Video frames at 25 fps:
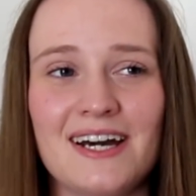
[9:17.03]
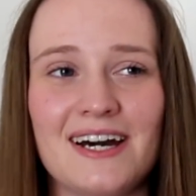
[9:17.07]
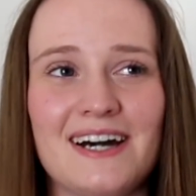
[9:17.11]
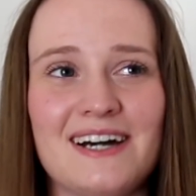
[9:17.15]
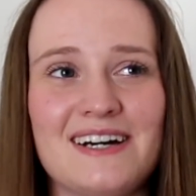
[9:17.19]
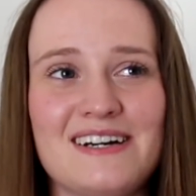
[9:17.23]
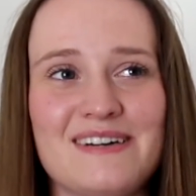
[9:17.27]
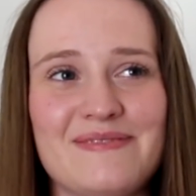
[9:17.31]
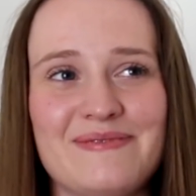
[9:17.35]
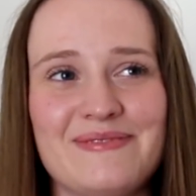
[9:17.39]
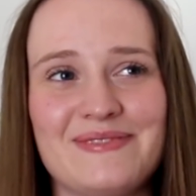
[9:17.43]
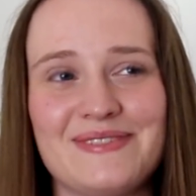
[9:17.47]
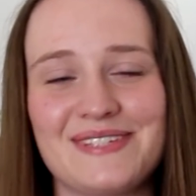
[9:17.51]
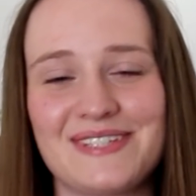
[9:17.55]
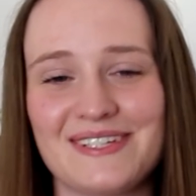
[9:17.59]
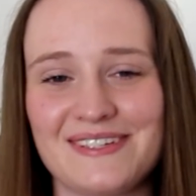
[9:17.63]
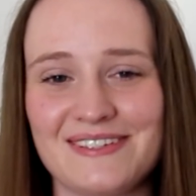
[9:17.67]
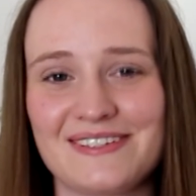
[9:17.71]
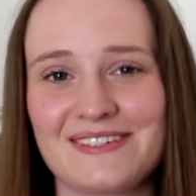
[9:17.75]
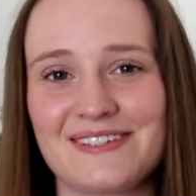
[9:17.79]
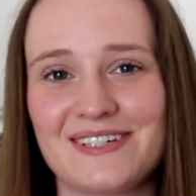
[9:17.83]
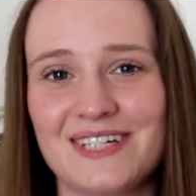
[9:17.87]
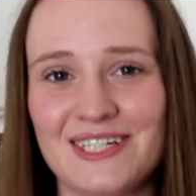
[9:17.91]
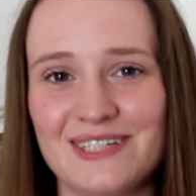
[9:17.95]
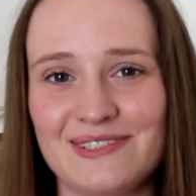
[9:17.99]
Um, so
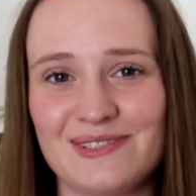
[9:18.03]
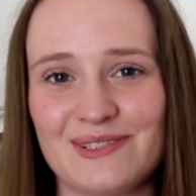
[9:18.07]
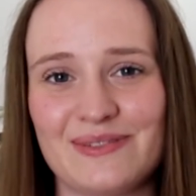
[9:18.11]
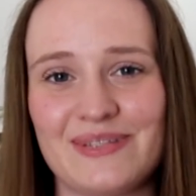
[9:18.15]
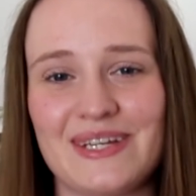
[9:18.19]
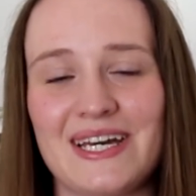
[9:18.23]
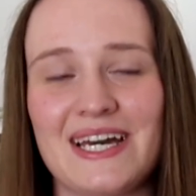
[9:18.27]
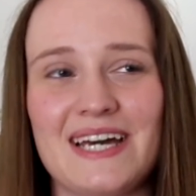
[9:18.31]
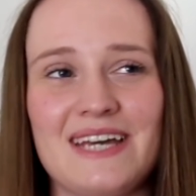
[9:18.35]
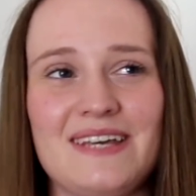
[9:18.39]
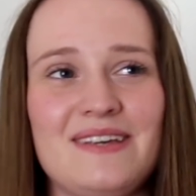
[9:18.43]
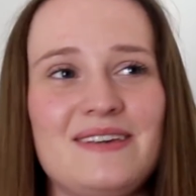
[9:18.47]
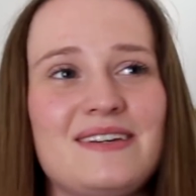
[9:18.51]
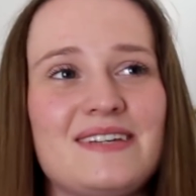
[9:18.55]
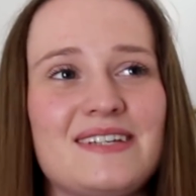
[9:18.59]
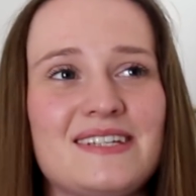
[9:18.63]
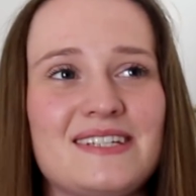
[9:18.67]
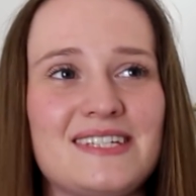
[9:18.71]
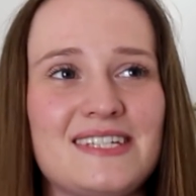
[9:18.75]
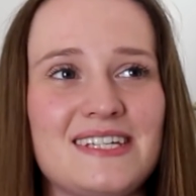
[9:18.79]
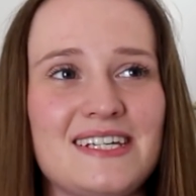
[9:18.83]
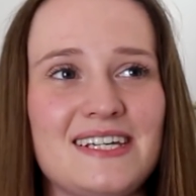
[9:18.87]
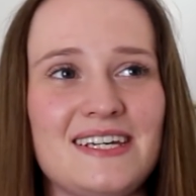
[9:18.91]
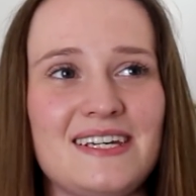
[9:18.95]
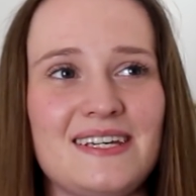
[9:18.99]
the graph up there you can
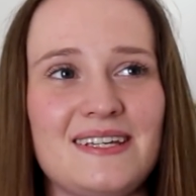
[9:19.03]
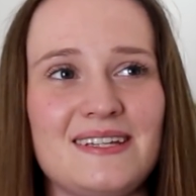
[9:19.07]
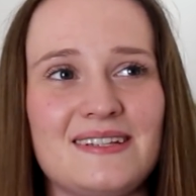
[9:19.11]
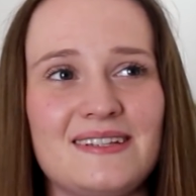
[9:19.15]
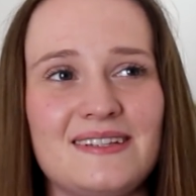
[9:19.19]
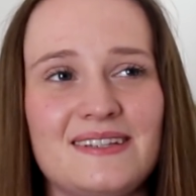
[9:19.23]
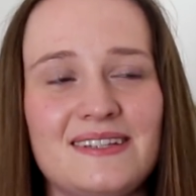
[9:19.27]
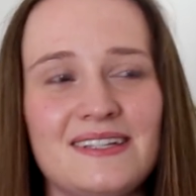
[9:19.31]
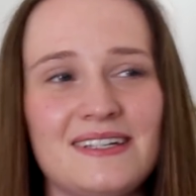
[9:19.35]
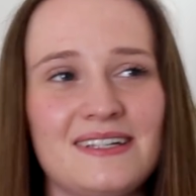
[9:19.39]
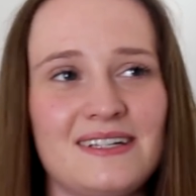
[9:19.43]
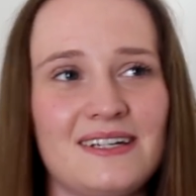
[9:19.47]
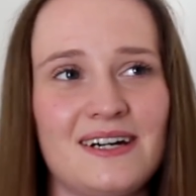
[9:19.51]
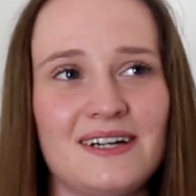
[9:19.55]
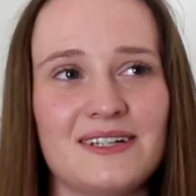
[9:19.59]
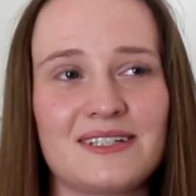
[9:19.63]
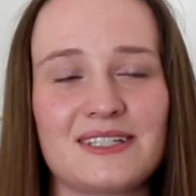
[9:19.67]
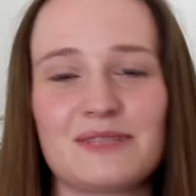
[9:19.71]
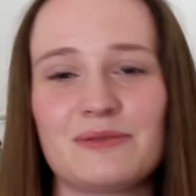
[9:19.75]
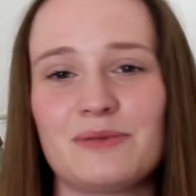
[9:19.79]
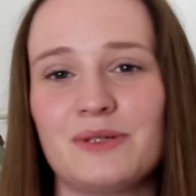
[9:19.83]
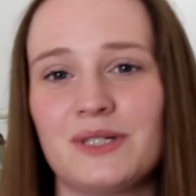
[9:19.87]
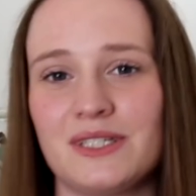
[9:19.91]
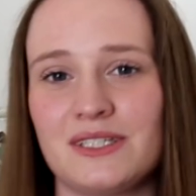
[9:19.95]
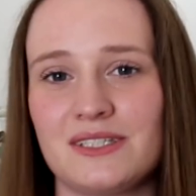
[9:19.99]
see the
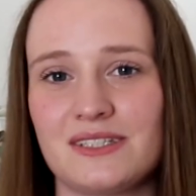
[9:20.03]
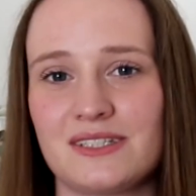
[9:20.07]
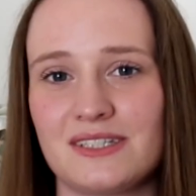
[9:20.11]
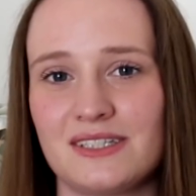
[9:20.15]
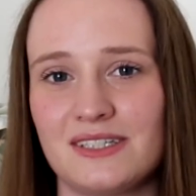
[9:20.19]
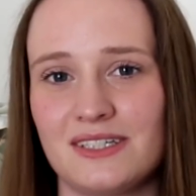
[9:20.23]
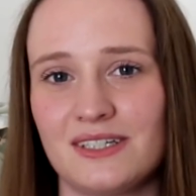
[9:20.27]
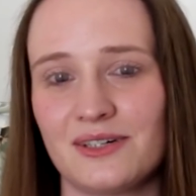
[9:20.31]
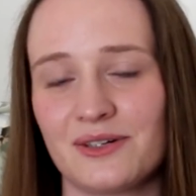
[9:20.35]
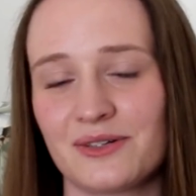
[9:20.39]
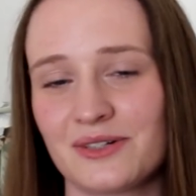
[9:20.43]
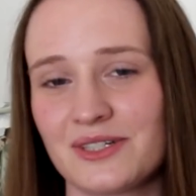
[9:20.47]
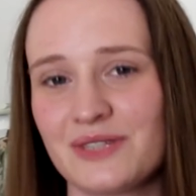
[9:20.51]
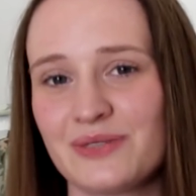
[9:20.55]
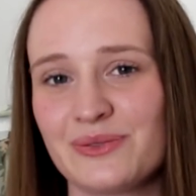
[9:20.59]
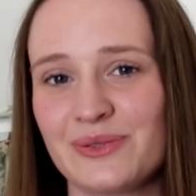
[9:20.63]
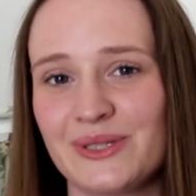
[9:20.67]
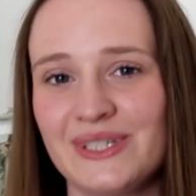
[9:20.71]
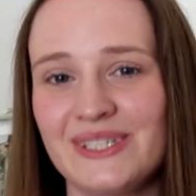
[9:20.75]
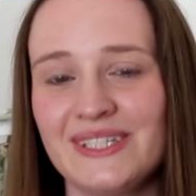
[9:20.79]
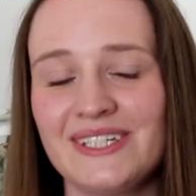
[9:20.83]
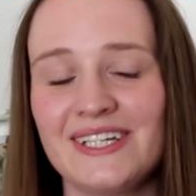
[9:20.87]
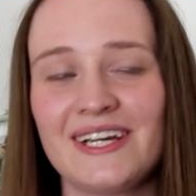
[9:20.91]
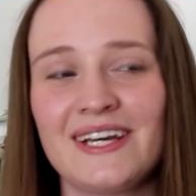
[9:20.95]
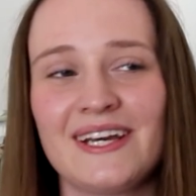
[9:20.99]
largest one is the orange
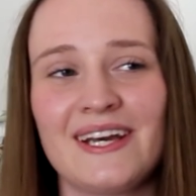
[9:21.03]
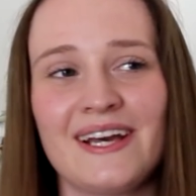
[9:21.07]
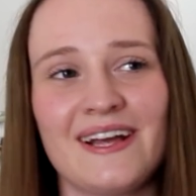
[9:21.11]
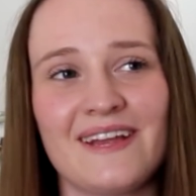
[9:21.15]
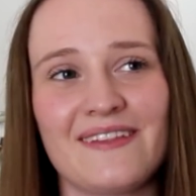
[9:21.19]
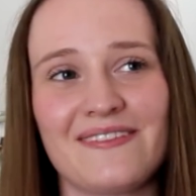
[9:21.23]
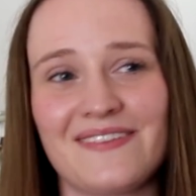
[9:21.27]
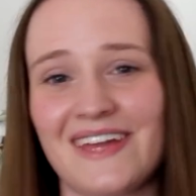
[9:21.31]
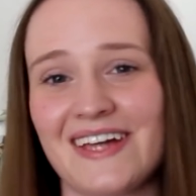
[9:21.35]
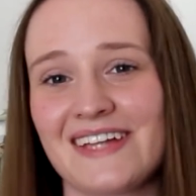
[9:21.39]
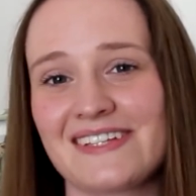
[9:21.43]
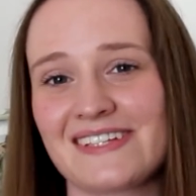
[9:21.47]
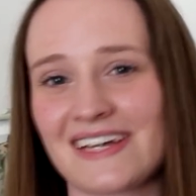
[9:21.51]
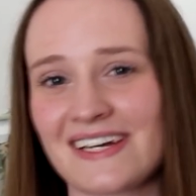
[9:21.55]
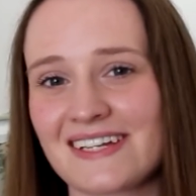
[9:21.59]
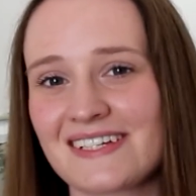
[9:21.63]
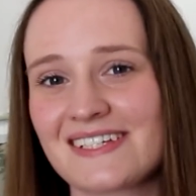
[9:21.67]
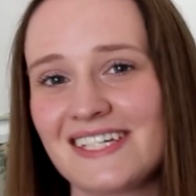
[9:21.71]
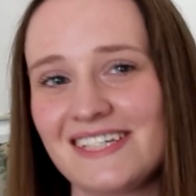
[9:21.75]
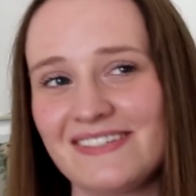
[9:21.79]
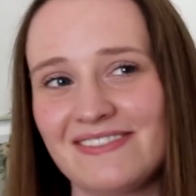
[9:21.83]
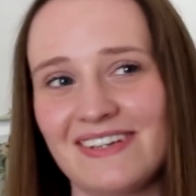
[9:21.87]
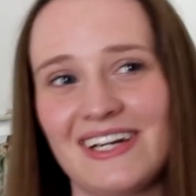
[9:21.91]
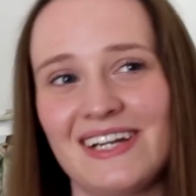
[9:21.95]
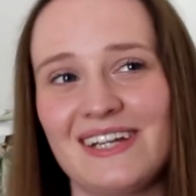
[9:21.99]
one that's
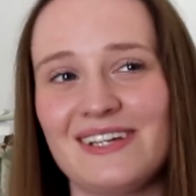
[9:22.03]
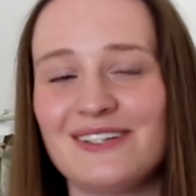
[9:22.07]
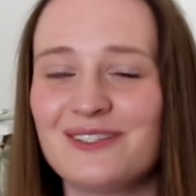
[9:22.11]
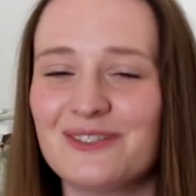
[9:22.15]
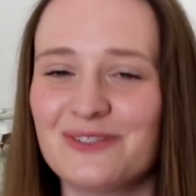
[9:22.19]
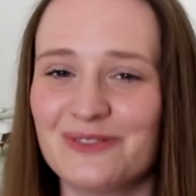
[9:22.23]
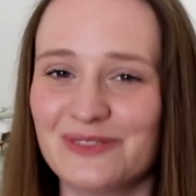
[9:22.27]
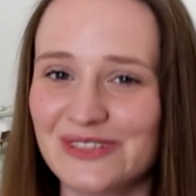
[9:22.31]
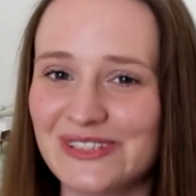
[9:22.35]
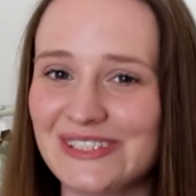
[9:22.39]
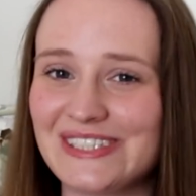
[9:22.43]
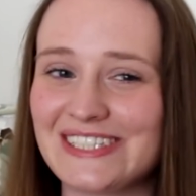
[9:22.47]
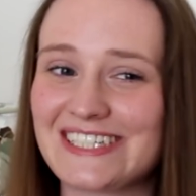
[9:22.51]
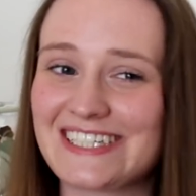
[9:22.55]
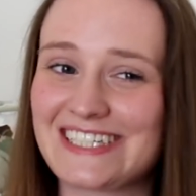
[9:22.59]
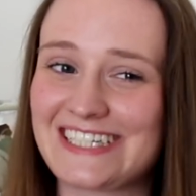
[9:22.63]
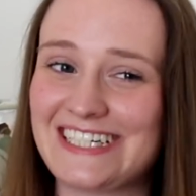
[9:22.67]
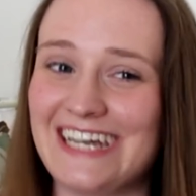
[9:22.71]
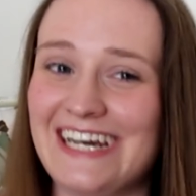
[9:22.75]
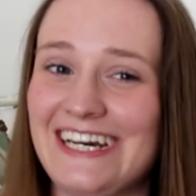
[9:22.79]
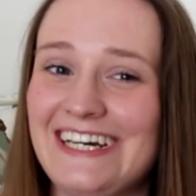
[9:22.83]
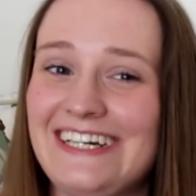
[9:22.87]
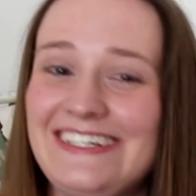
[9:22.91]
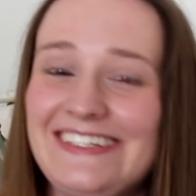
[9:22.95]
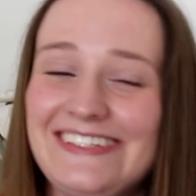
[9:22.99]
actually my local water
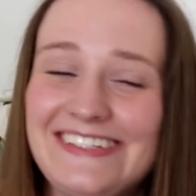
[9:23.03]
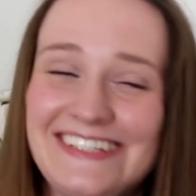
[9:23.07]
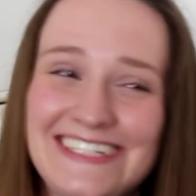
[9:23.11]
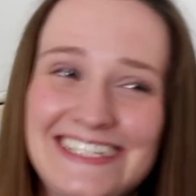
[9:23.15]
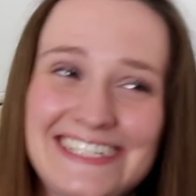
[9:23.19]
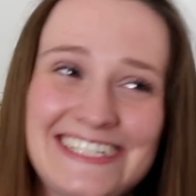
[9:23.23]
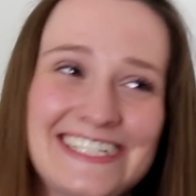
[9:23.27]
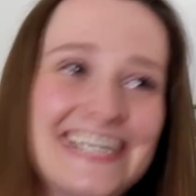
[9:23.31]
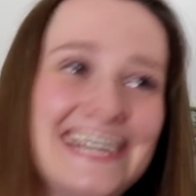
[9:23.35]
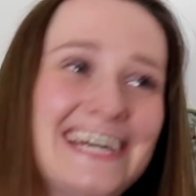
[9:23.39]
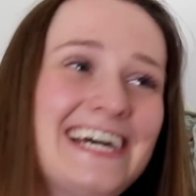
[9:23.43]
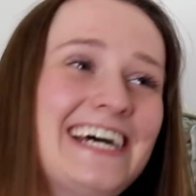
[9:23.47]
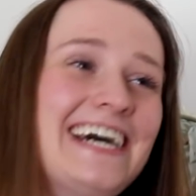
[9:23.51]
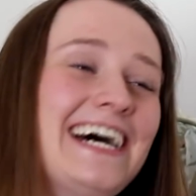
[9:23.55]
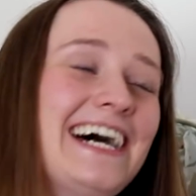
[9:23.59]
states.